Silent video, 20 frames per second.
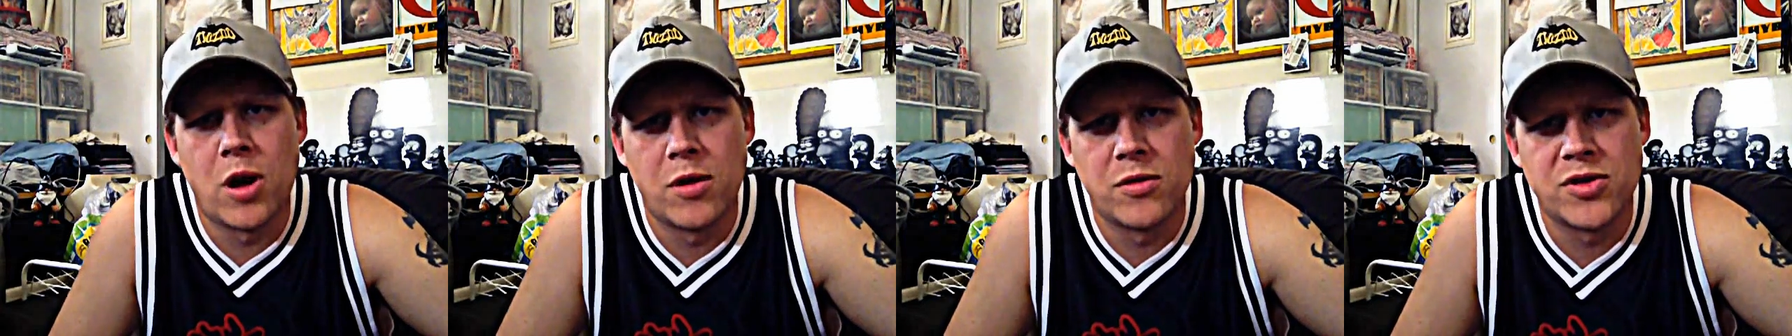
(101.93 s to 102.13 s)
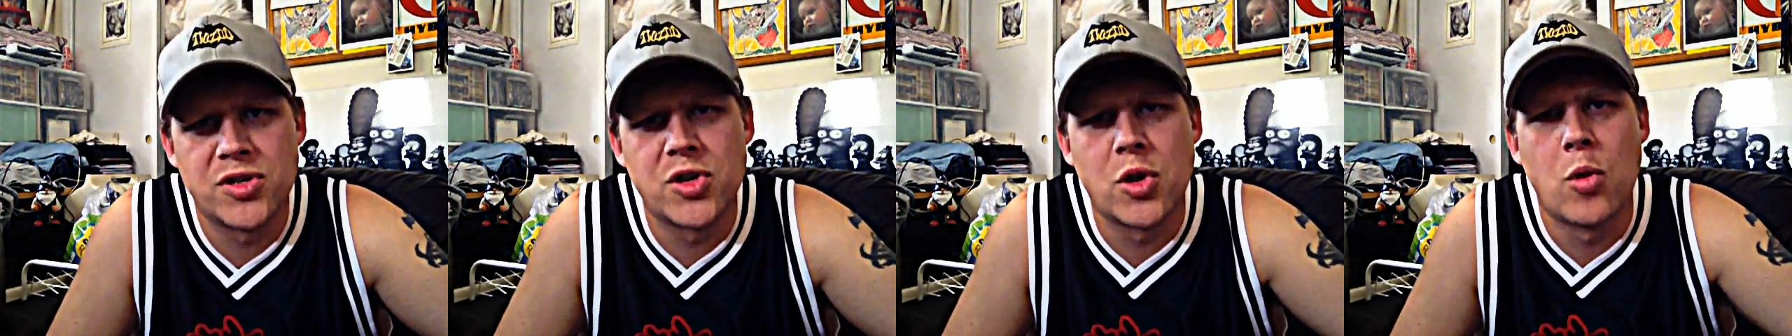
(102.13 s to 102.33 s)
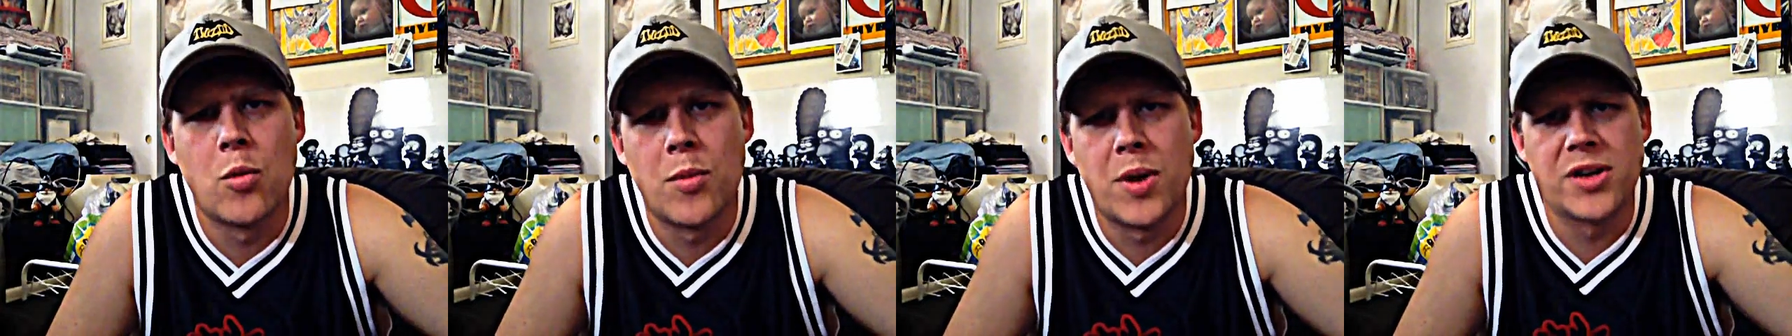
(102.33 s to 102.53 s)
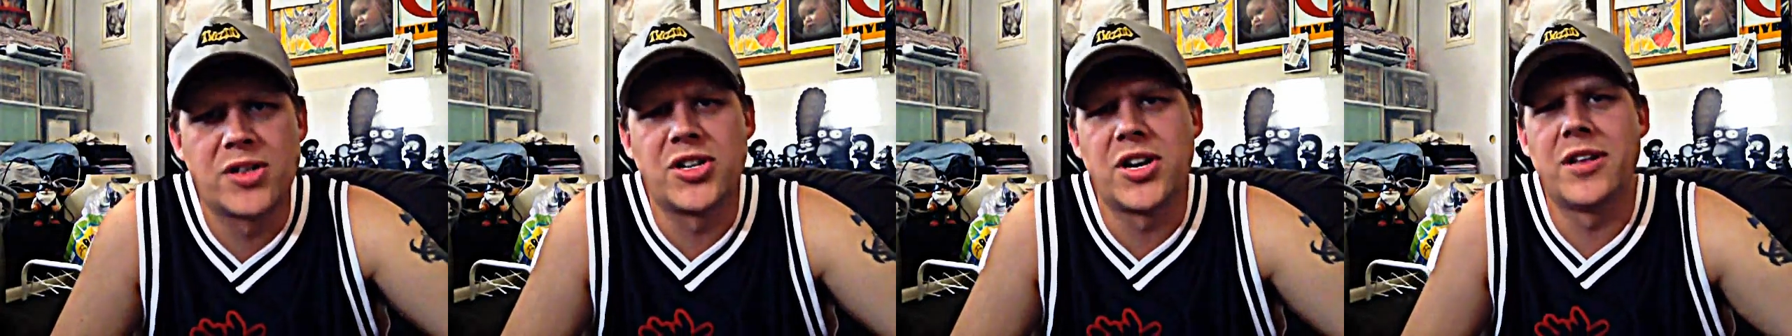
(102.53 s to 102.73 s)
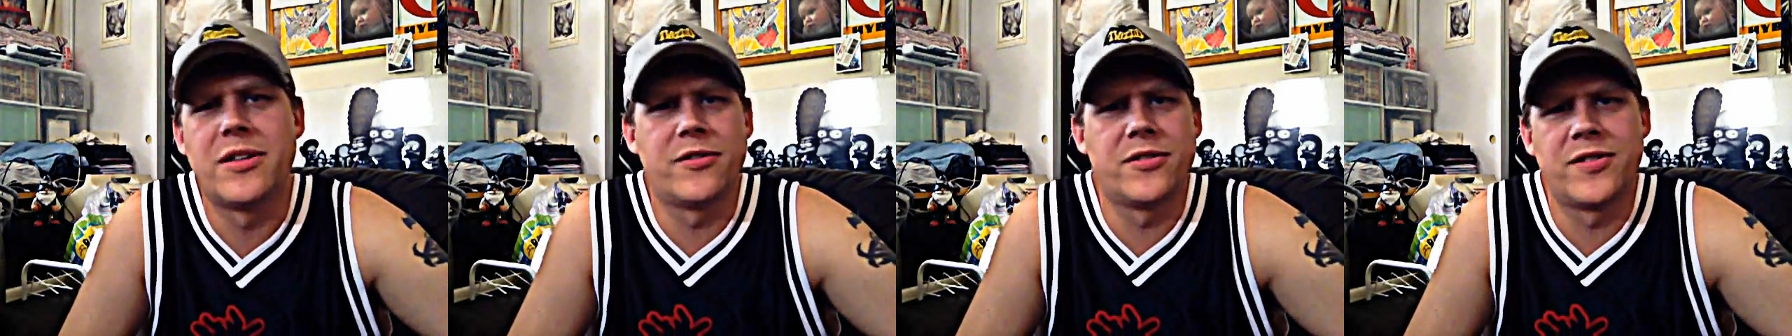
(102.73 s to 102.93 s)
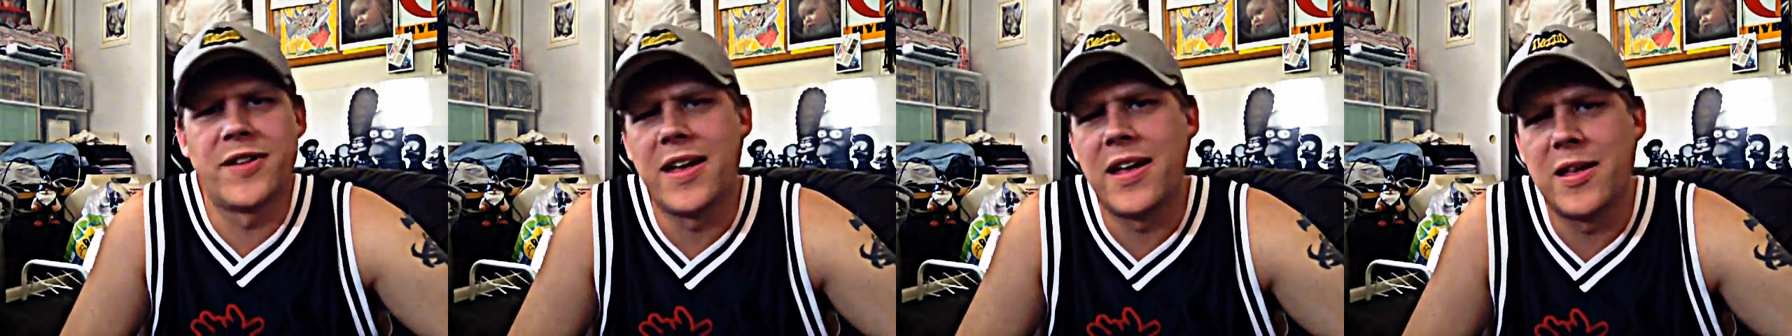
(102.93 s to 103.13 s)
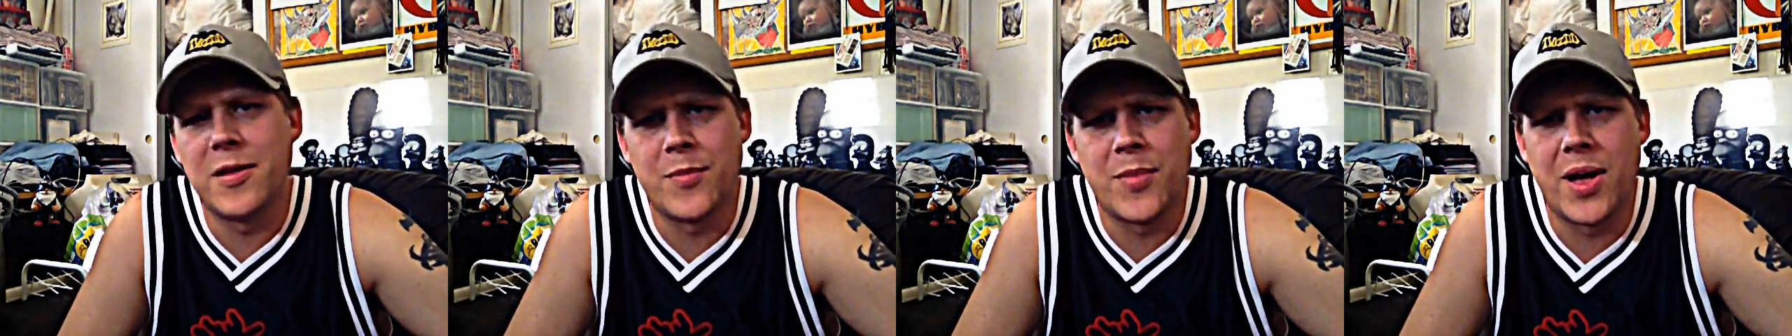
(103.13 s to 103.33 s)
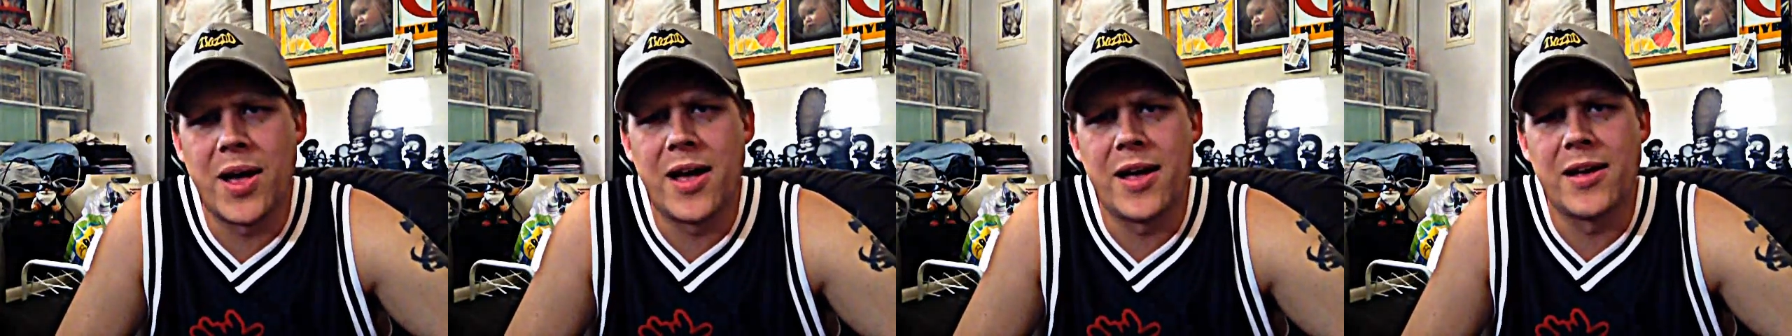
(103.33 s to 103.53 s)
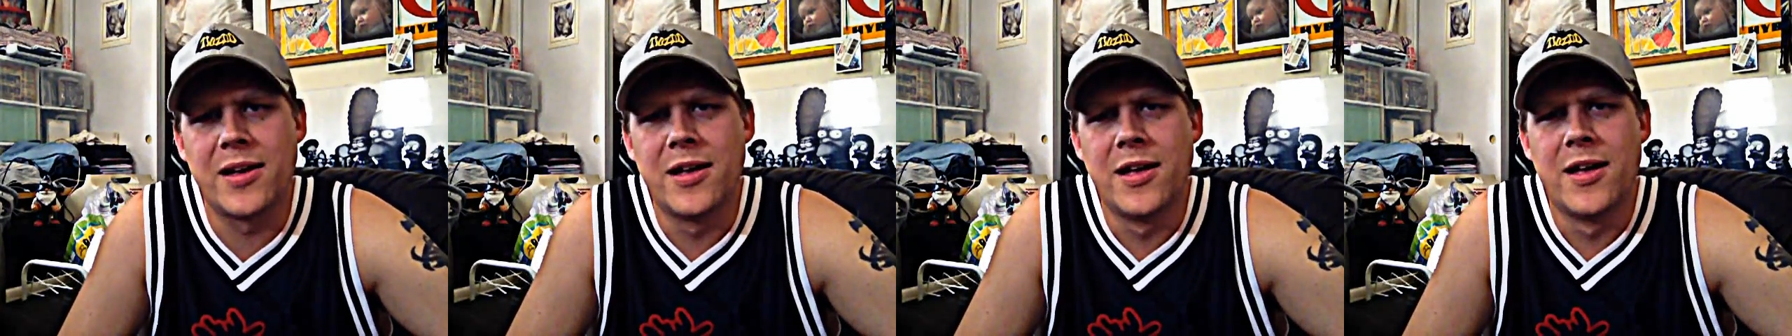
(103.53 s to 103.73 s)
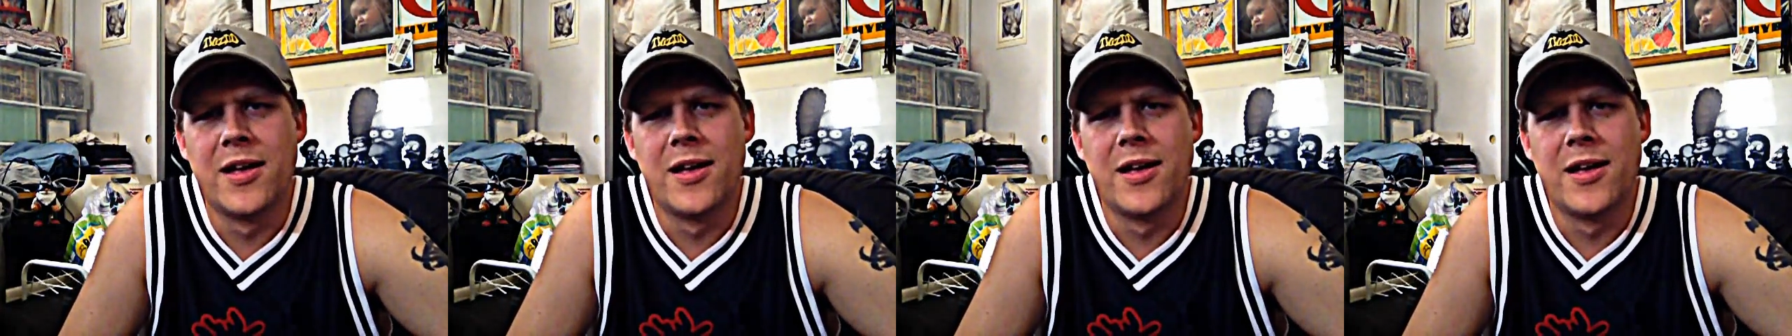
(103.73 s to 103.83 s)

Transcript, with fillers: are so much entertained by.